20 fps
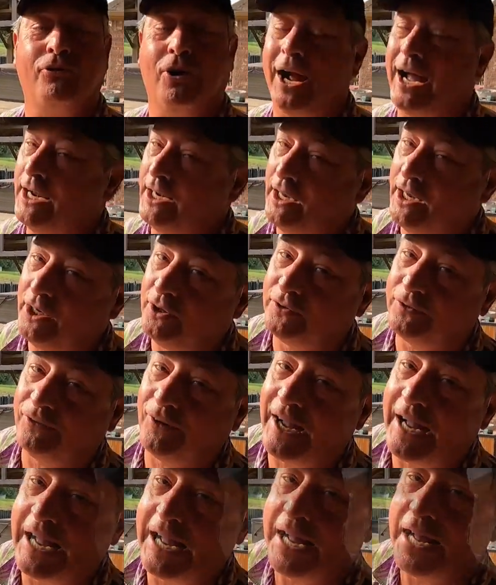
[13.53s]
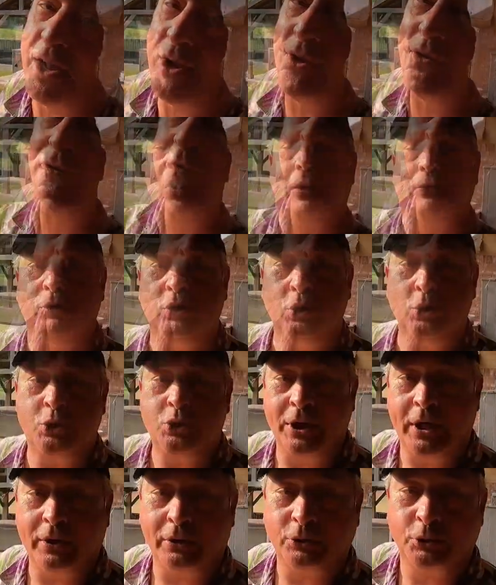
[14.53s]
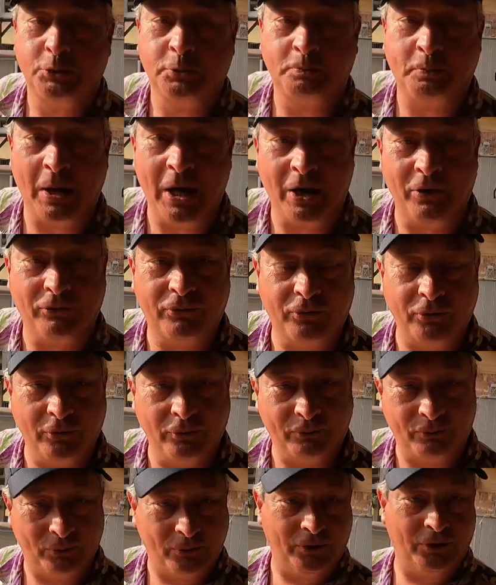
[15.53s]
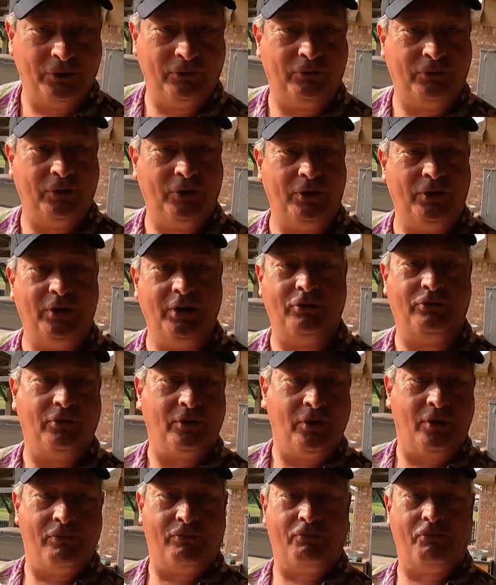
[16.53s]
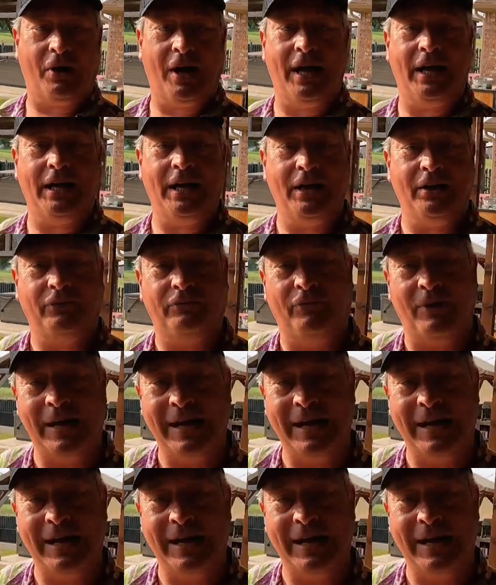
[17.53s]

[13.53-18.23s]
Friday's Finds. We have a new channel sponsor for this edition of Friday's